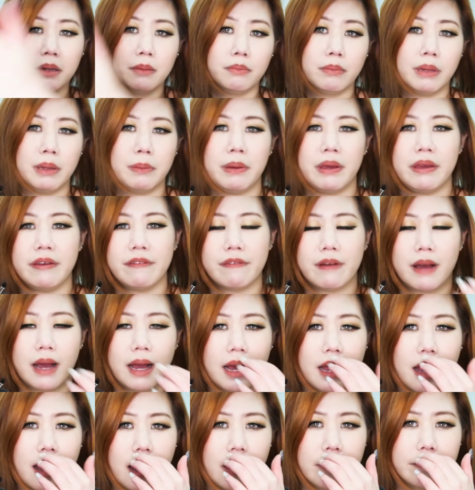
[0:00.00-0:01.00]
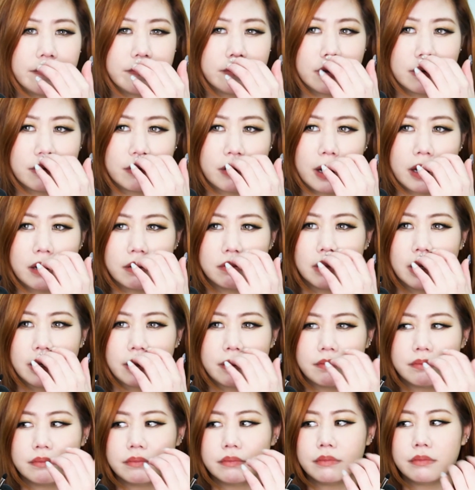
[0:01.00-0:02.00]
Maybe if I have around
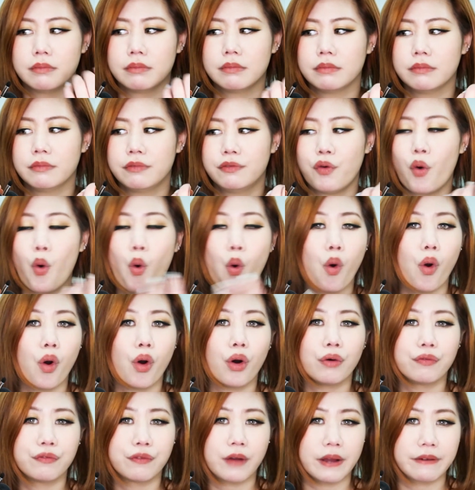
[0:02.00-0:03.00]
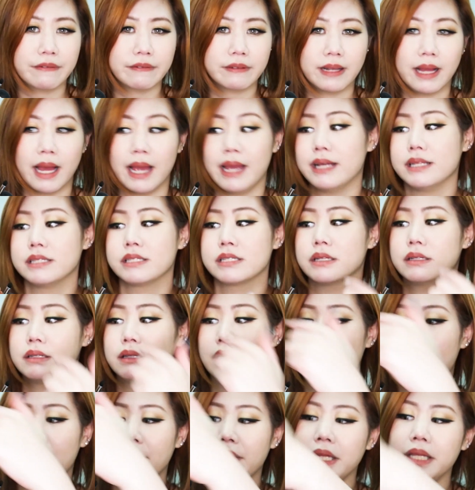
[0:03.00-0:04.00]
like 4 or 5 clients,
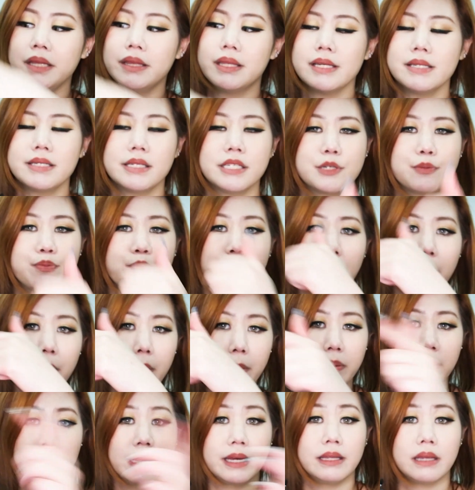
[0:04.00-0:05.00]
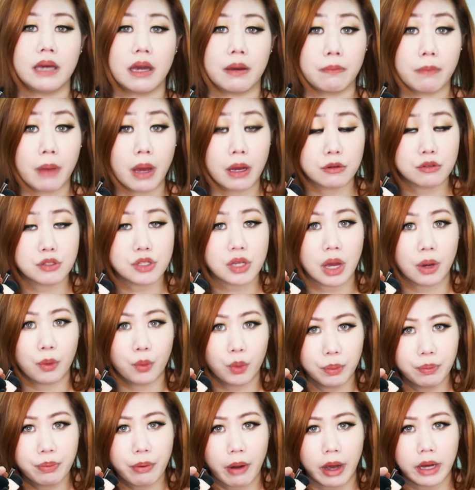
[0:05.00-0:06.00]
I think this is probably the amount I
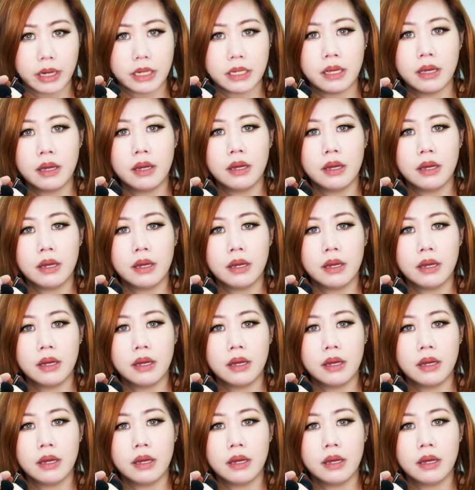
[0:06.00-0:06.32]
will bring.